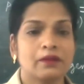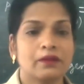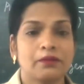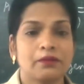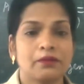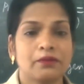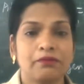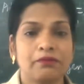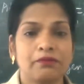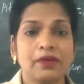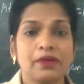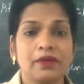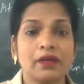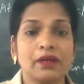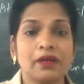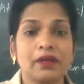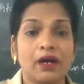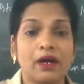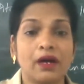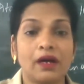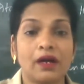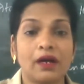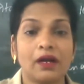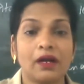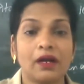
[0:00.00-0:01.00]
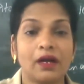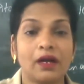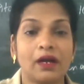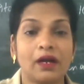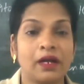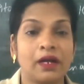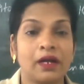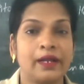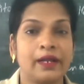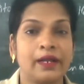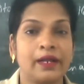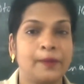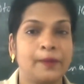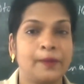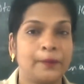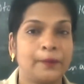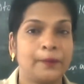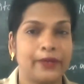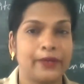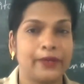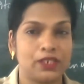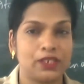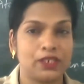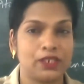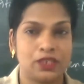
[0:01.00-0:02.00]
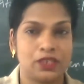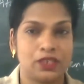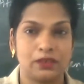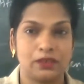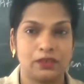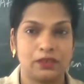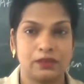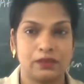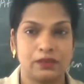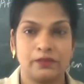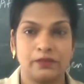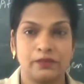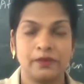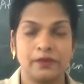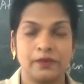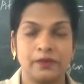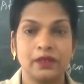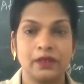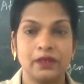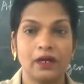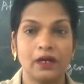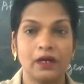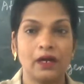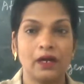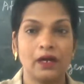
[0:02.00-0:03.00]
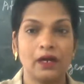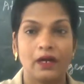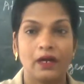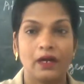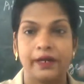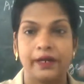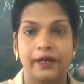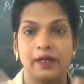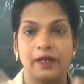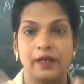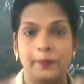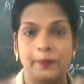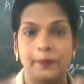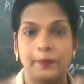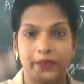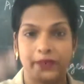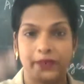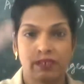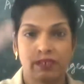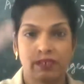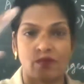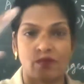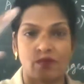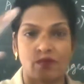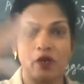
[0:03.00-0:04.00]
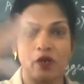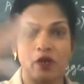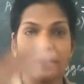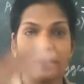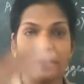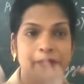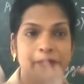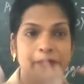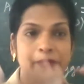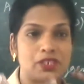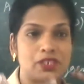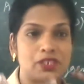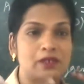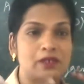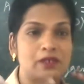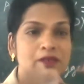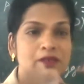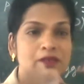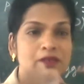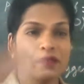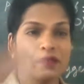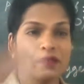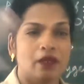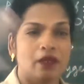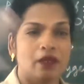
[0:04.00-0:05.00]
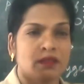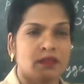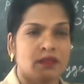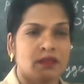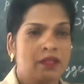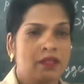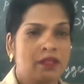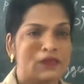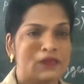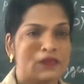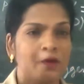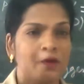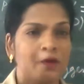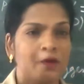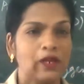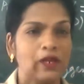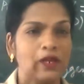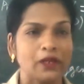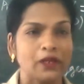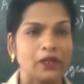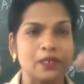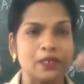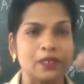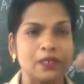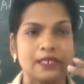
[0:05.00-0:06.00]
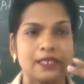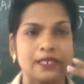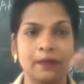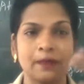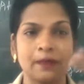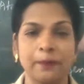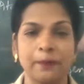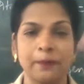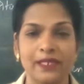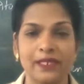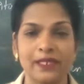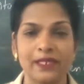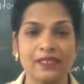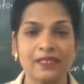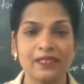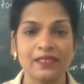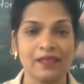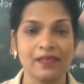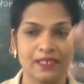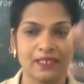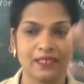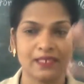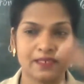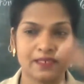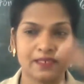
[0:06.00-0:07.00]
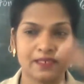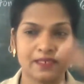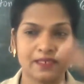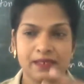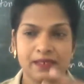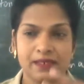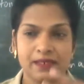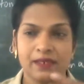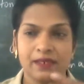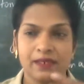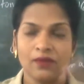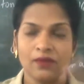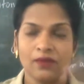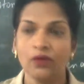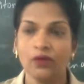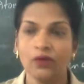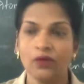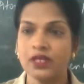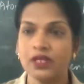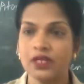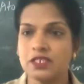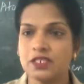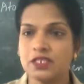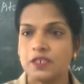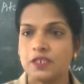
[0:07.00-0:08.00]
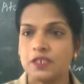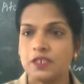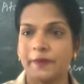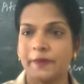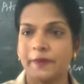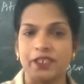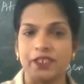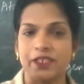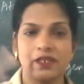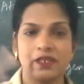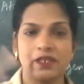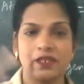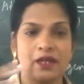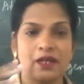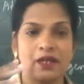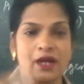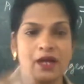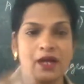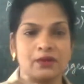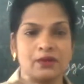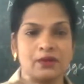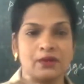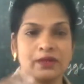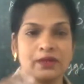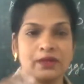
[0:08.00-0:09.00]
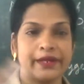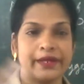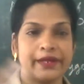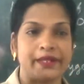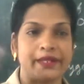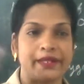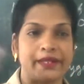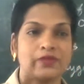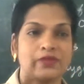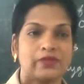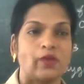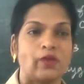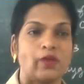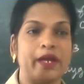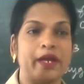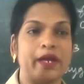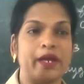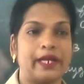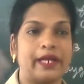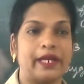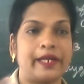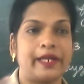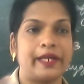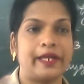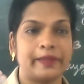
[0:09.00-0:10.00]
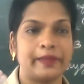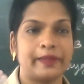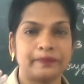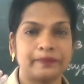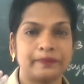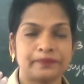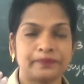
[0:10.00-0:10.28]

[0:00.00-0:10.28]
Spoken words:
we are under pressure. We are under pressure. What pressure? These molecules are pressing us. What is this pressure now? It is 1 atm.